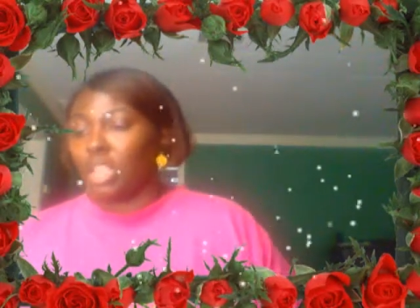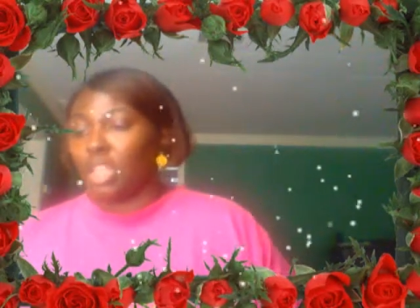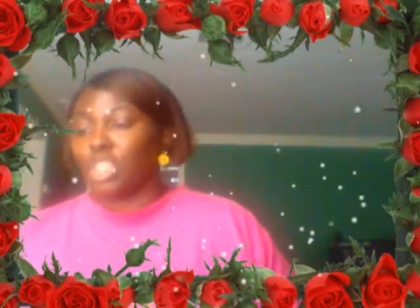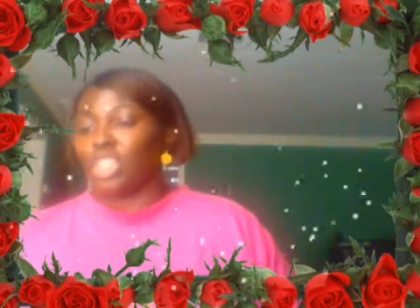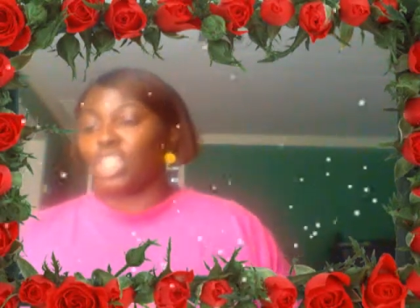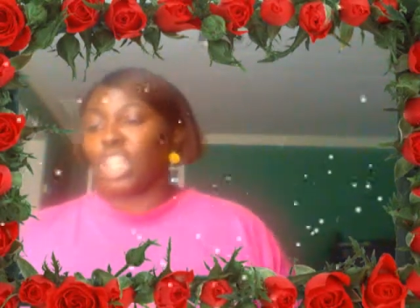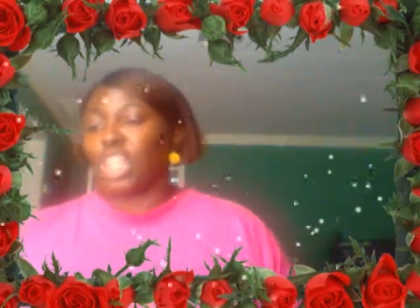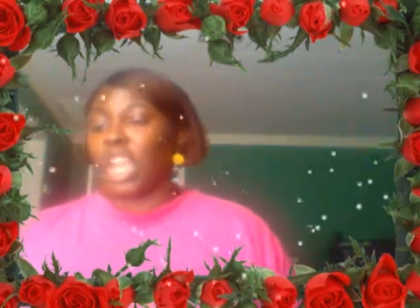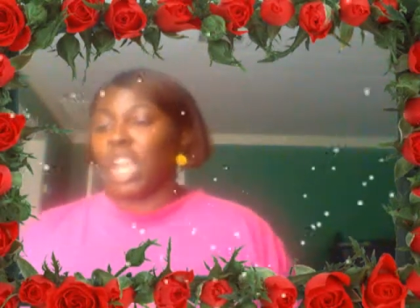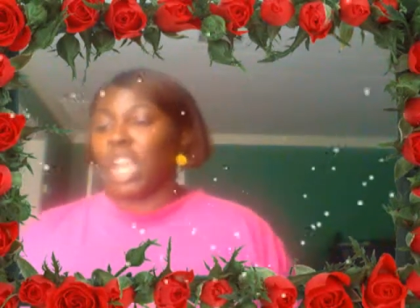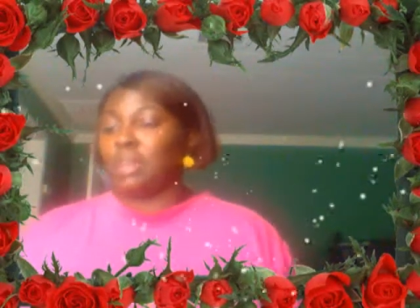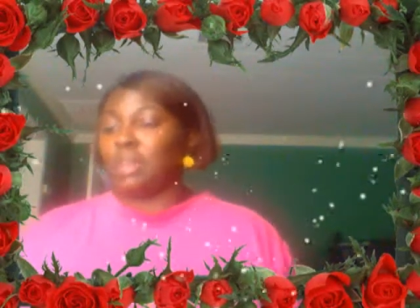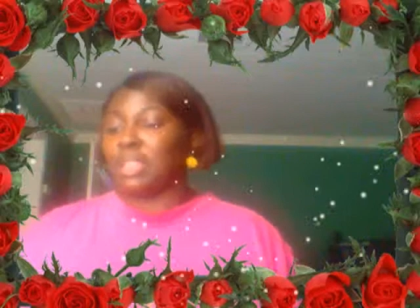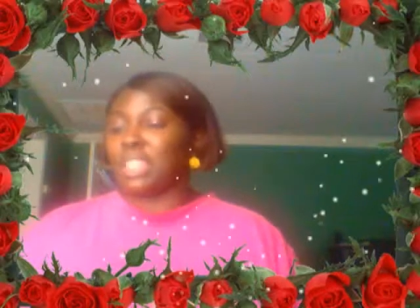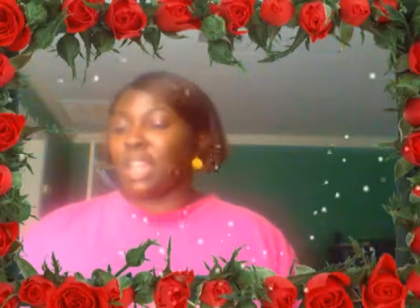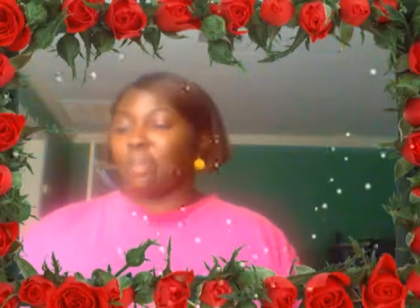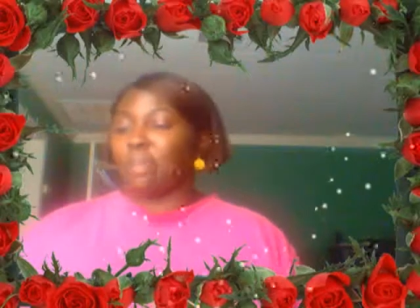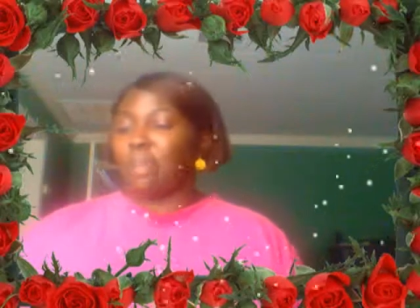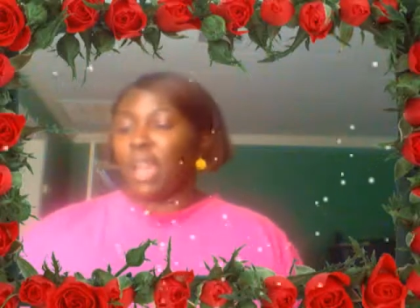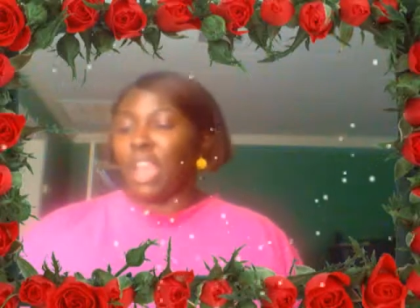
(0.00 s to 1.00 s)
Shame
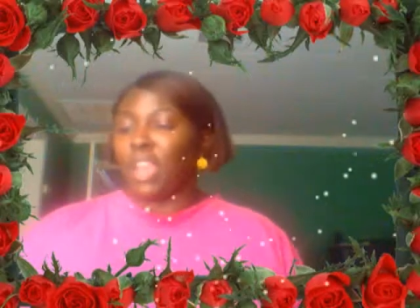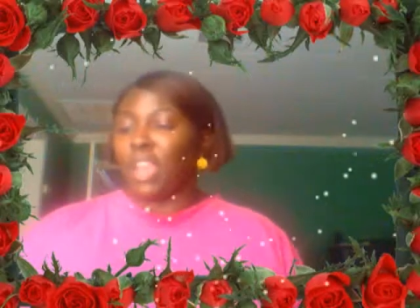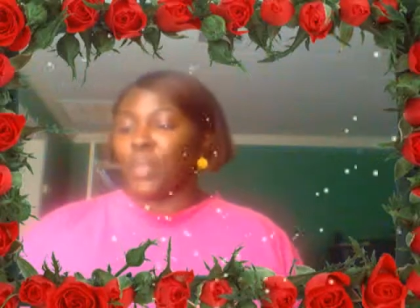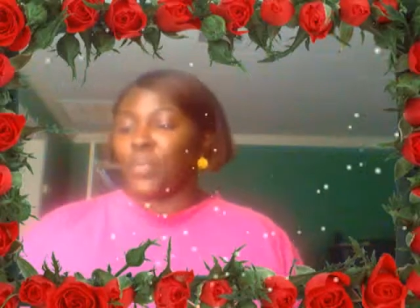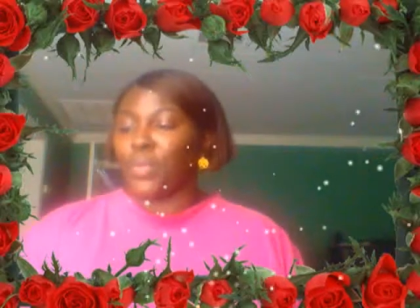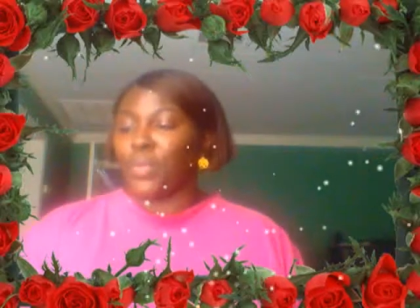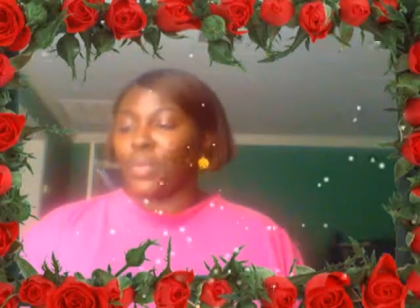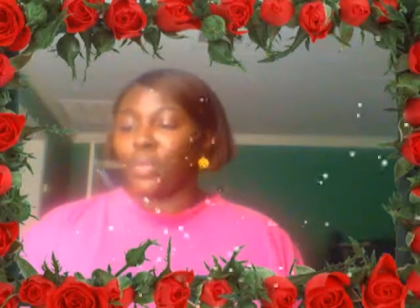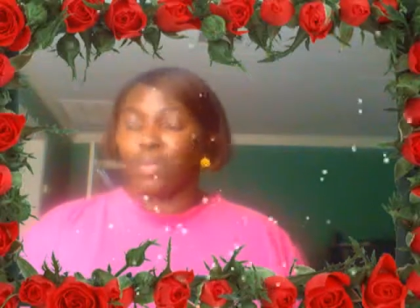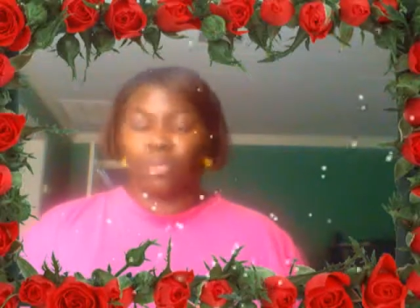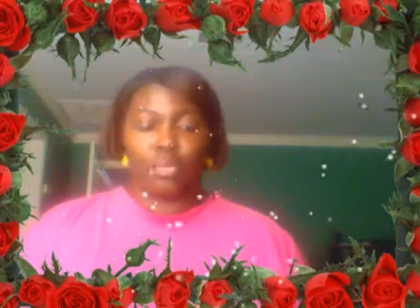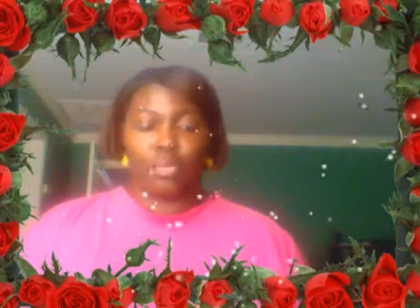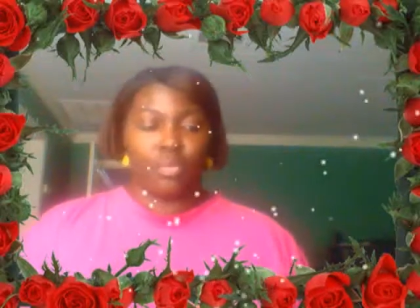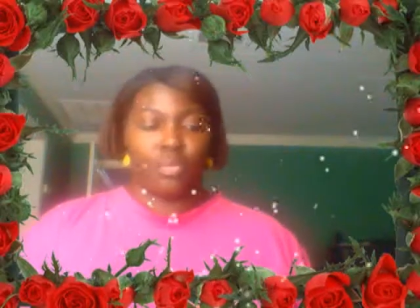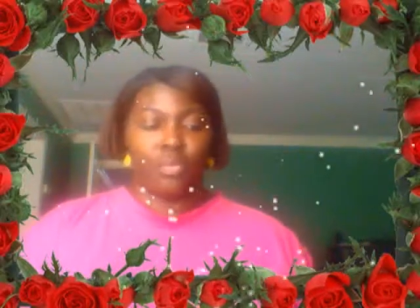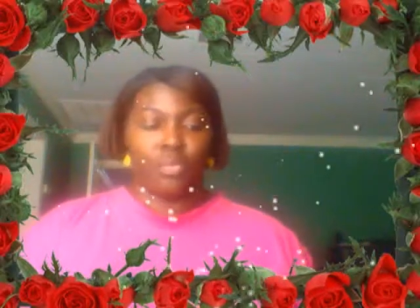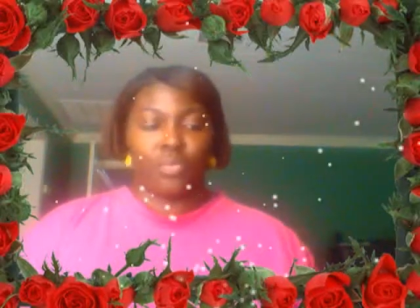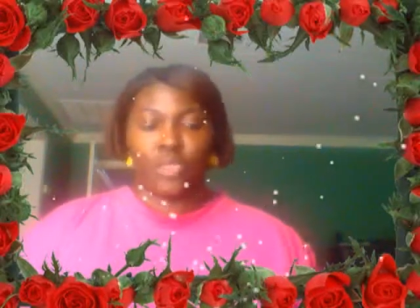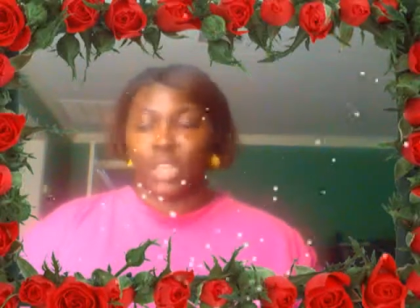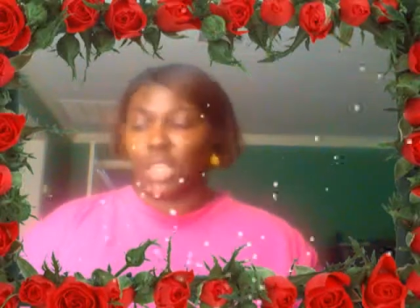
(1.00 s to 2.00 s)
is a painful
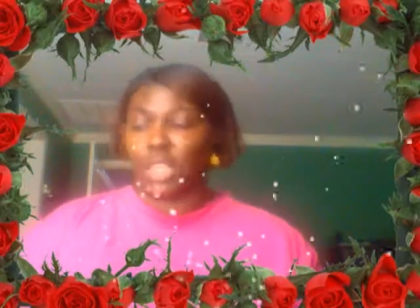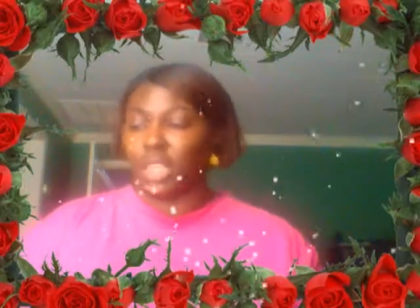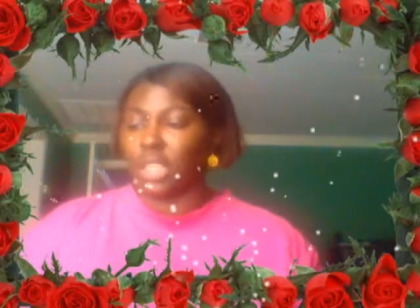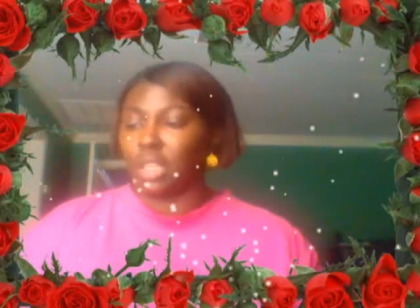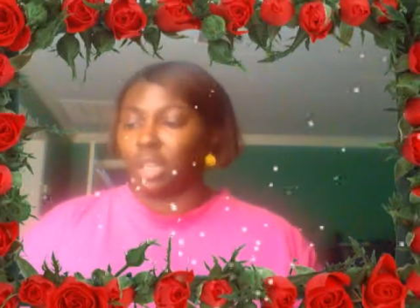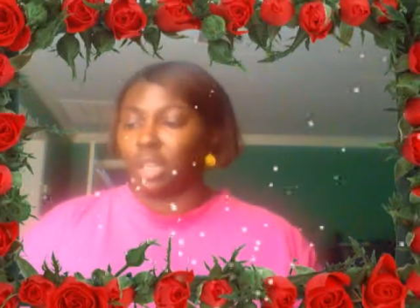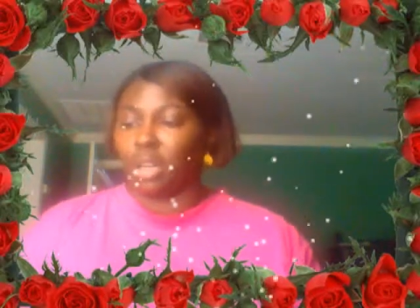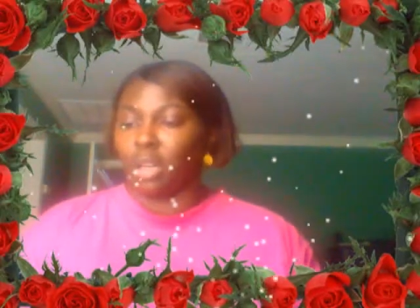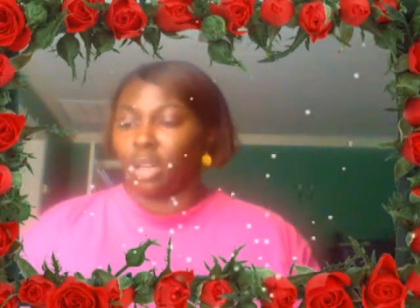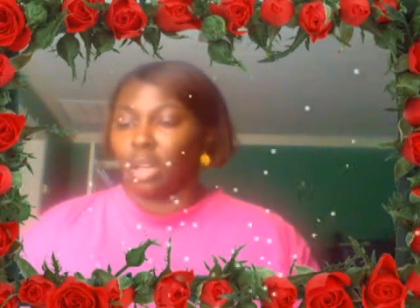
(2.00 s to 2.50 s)
feeling